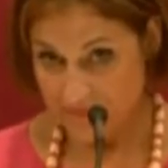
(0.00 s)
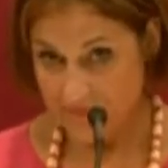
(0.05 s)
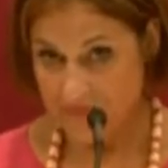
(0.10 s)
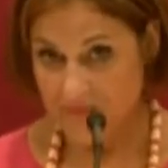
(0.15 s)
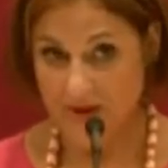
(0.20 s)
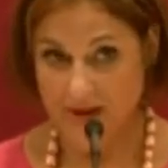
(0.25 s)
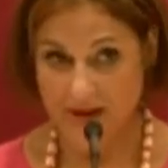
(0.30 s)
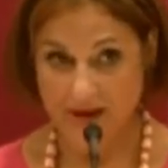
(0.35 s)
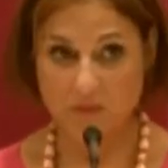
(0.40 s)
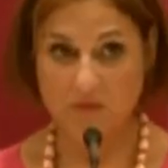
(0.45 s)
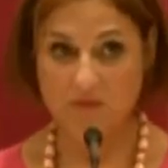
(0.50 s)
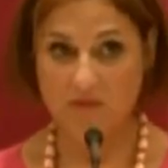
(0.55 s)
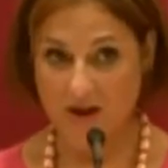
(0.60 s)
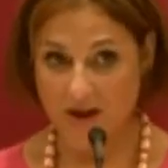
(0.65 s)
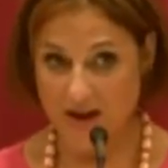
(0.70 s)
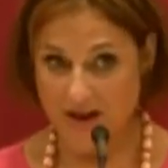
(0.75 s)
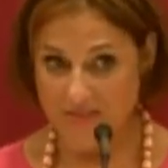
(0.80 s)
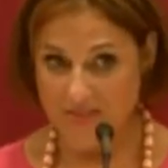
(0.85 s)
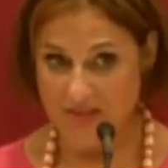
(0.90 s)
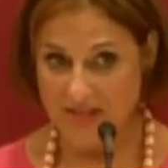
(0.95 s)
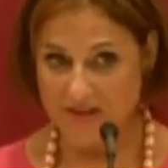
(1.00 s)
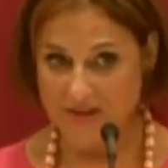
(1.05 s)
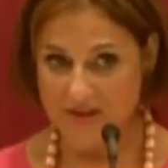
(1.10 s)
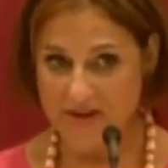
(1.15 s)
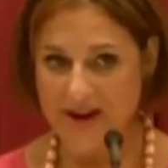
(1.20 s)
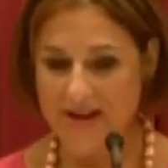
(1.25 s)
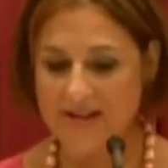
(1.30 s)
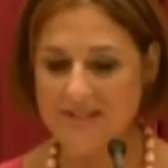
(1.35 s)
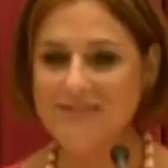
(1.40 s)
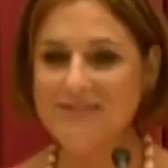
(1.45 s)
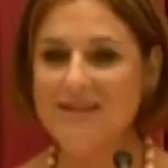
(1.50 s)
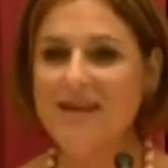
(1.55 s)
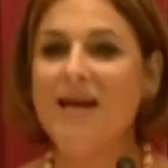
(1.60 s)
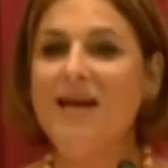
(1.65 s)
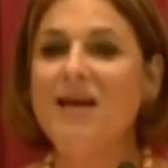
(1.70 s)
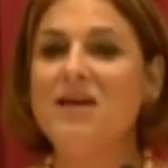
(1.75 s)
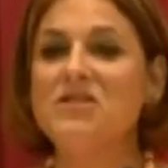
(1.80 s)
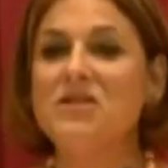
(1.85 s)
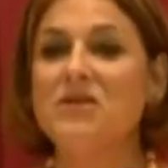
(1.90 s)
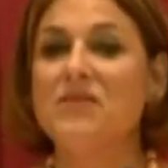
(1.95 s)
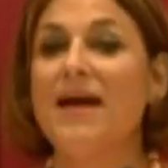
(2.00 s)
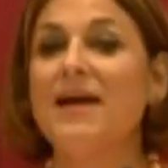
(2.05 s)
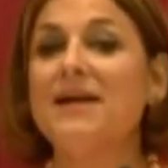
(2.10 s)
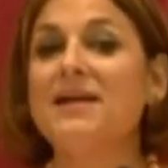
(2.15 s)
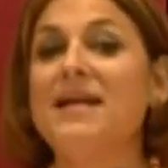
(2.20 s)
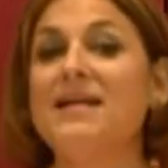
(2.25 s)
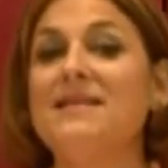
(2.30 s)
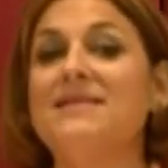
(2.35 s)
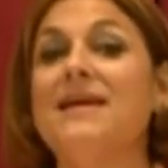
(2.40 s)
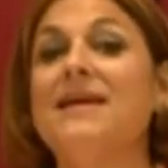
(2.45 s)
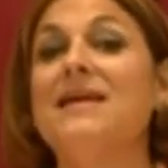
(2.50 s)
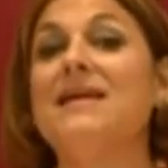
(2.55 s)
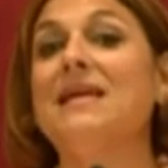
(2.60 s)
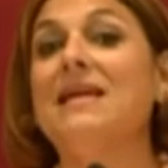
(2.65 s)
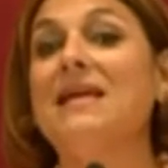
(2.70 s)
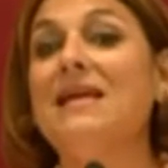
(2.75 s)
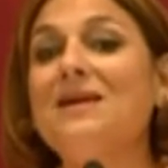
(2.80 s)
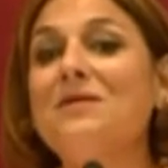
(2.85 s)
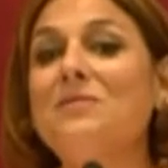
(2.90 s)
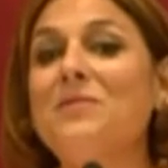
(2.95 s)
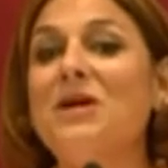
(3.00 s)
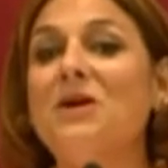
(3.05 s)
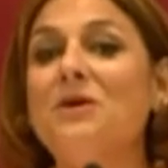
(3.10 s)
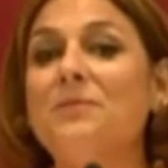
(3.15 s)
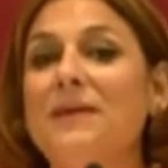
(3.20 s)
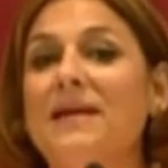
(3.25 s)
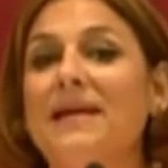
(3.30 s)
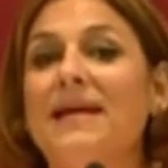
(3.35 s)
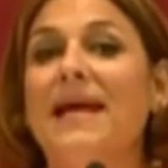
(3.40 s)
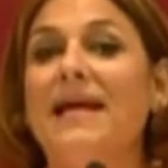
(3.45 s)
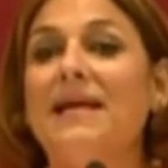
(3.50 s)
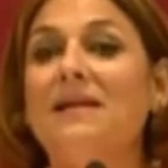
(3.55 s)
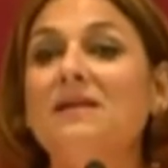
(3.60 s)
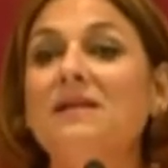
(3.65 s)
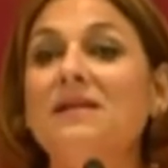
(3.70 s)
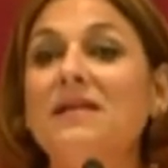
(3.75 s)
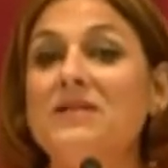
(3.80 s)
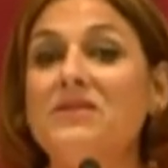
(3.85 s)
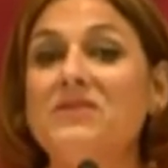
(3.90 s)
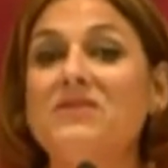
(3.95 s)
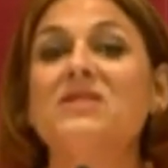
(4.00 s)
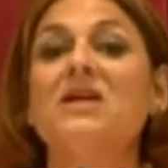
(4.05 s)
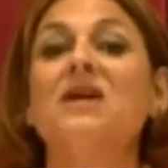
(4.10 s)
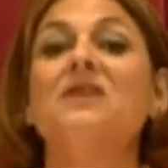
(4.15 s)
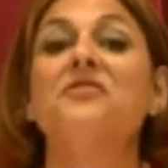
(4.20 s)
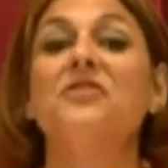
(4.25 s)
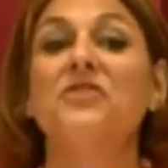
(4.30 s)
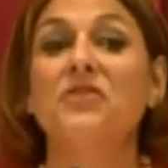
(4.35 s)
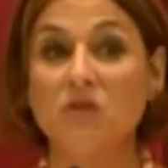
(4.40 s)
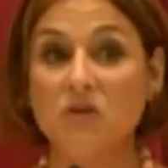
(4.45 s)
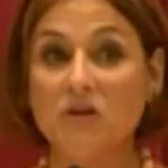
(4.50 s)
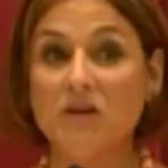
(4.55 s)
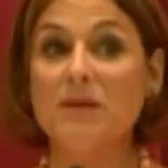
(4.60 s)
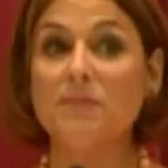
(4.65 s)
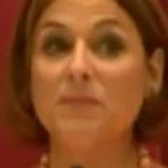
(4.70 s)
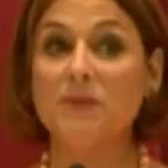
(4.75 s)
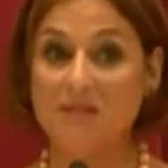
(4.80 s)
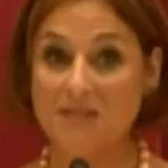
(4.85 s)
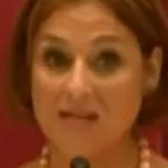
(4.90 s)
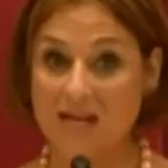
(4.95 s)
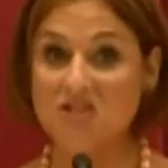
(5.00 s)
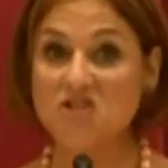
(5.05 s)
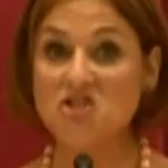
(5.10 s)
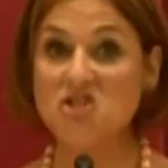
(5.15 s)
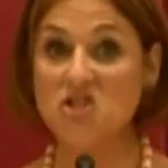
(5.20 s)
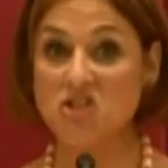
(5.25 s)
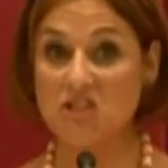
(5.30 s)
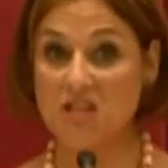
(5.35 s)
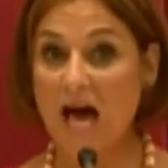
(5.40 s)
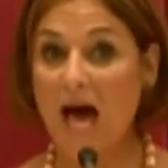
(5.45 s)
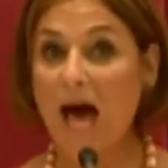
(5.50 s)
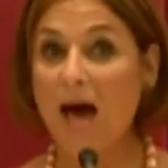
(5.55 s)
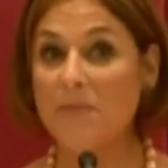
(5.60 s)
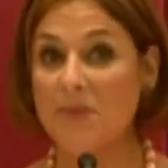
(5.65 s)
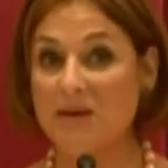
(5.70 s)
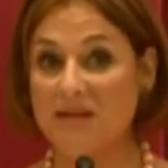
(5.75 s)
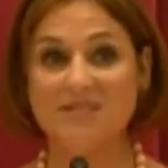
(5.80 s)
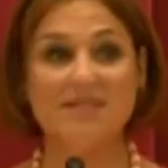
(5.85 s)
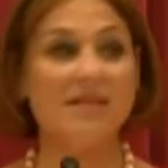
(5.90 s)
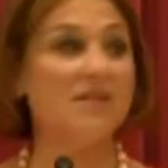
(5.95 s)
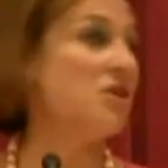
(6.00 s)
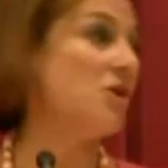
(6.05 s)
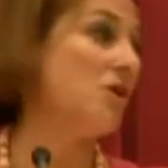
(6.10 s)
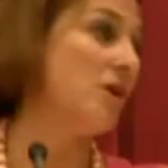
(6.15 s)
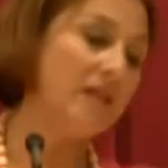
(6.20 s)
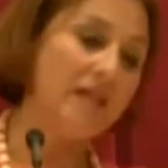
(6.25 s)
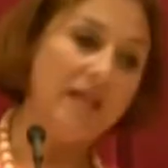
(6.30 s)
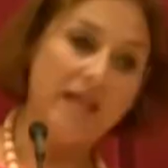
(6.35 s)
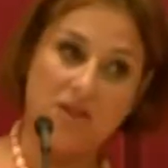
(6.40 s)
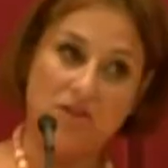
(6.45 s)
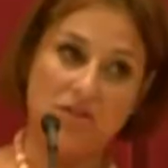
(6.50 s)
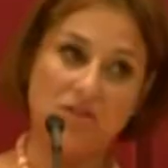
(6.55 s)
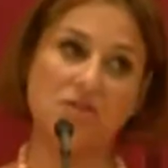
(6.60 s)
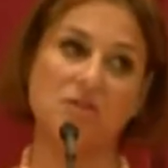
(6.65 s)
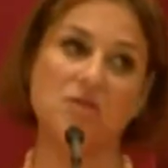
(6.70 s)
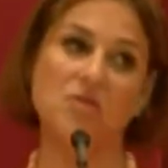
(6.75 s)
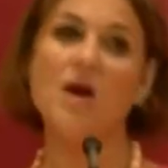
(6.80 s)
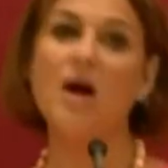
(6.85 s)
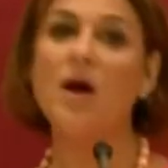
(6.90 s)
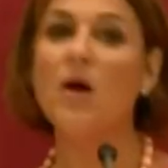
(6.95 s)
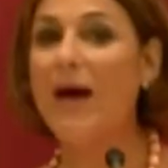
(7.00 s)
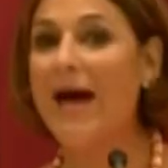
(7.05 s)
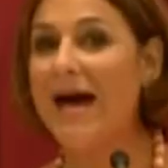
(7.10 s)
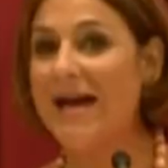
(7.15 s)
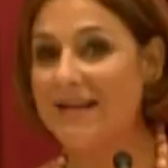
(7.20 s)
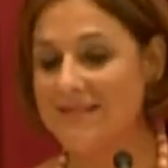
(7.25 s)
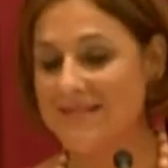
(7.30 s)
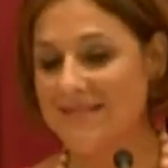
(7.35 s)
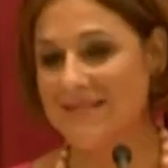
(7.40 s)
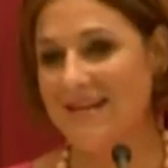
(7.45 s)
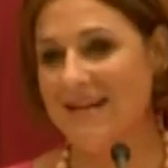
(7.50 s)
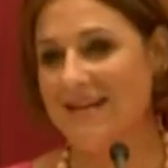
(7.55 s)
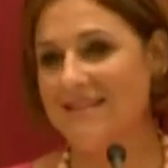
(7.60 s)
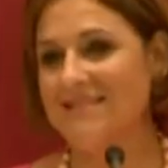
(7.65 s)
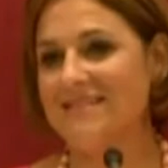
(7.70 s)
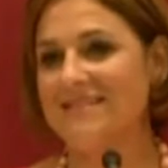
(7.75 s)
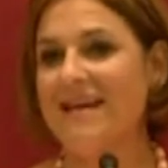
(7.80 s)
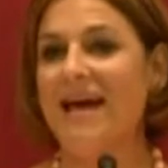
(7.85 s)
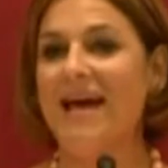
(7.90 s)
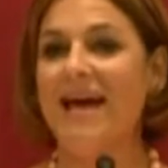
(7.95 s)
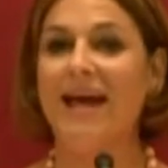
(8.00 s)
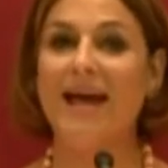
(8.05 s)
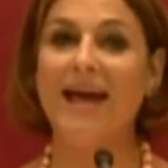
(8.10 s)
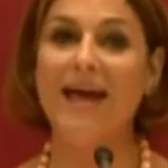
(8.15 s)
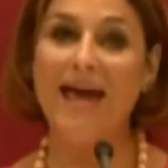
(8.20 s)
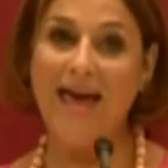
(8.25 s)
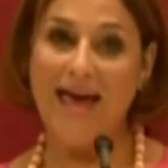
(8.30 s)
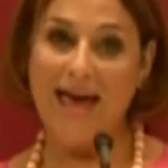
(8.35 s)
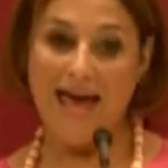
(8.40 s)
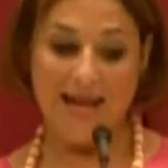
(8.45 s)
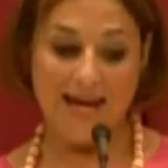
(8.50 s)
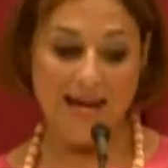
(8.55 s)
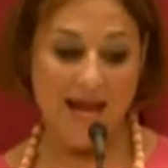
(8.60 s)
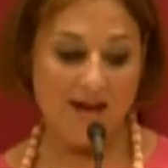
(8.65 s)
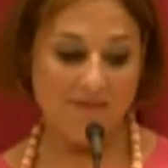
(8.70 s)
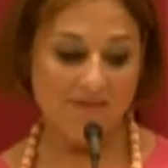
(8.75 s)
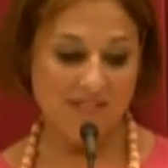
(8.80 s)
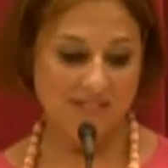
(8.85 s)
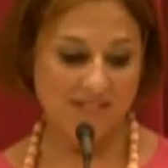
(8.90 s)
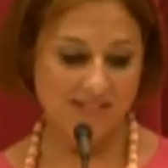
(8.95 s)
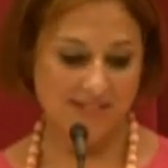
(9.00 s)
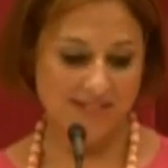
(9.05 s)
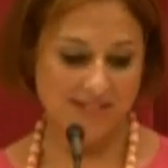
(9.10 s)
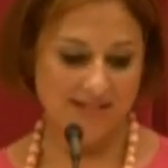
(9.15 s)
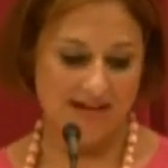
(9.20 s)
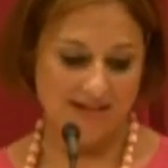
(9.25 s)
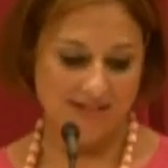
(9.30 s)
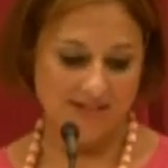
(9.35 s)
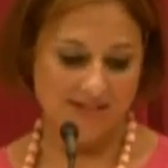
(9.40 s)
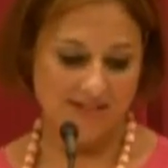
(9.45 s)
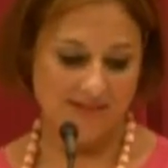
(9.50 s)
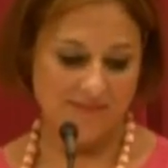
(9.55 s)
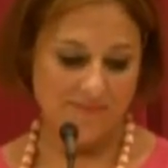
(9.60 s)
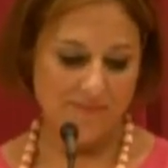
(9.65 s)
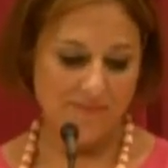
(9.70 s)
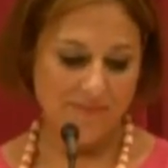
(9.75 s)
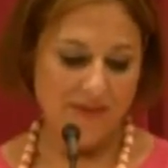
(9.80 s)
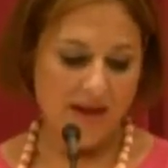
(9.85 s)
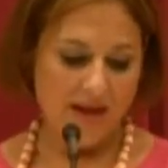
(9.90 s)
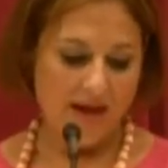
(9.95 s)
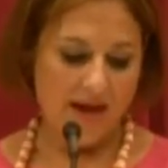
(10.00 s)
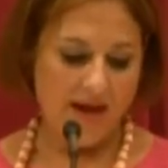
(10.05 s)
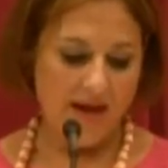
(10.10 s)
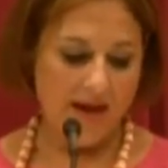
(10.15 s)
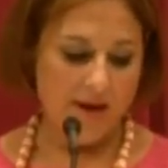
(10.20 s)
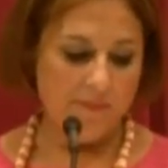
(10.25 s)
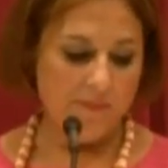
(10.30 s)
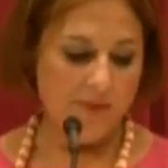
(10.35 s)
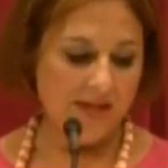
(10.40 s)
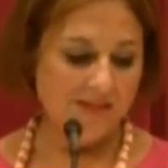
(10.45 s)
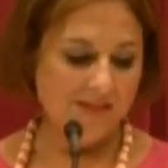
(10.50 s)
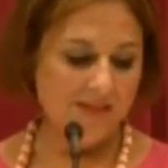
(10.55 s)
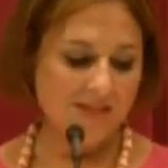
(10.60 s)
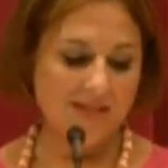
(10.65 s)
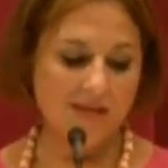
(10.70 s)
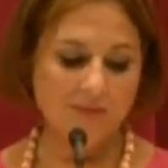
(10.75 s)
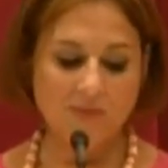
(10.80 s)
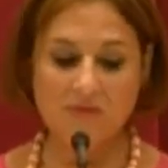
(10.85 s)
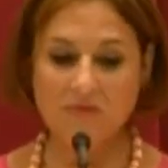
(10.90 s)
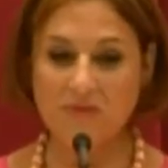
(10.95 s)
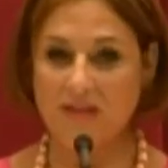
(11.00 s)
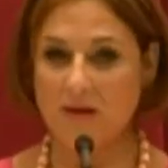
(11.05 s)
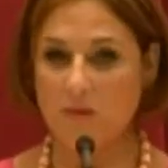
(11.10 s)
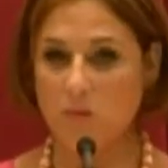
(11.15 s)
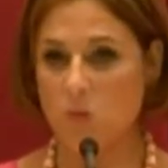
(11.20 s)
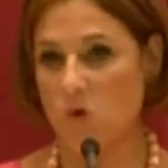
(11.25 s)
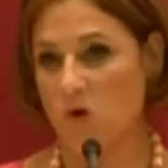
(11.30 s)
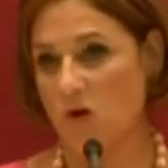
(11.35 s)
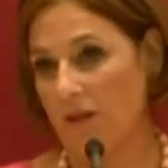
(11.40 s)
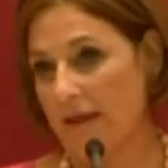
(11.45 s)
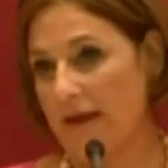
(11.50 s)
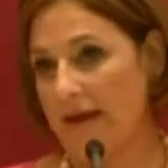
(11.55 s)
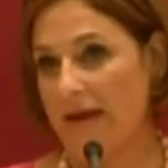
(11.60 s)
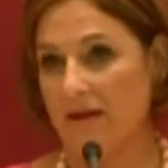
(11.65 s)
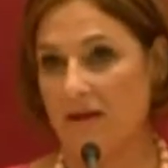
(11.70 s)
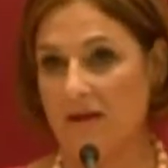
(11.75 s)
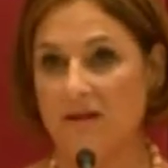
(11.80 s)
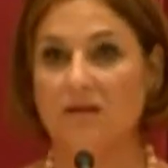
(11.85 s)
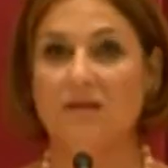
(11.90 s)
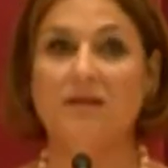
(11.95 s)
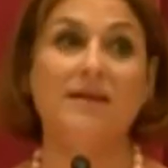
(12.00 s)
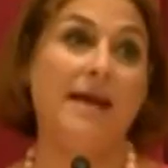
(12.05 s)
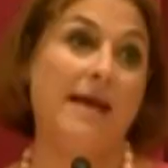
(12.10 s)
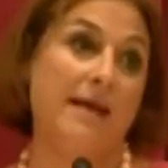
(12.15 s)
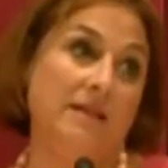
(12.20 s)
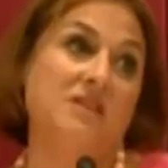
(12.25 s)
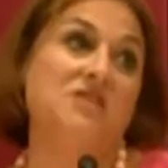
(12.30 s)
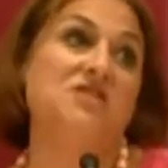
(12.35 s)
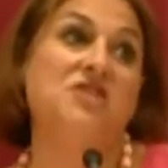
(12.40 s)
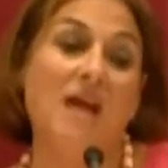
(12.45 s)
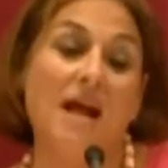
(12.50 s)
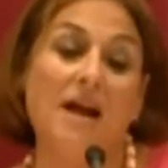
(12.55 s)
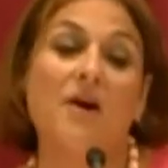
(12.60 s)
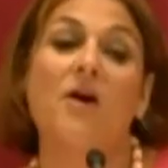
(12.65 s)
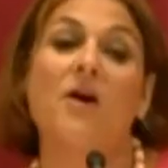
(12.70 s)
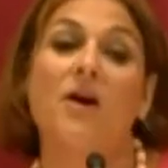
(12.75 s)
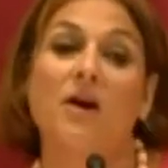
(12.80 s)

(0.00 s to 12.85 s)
Okay, we've all got that in our heads. So that night they email me a list of thirty potential topics that they're gonna like throw at us the next day and have us discuss. Um, and some of them were like Caitlyn Jenner,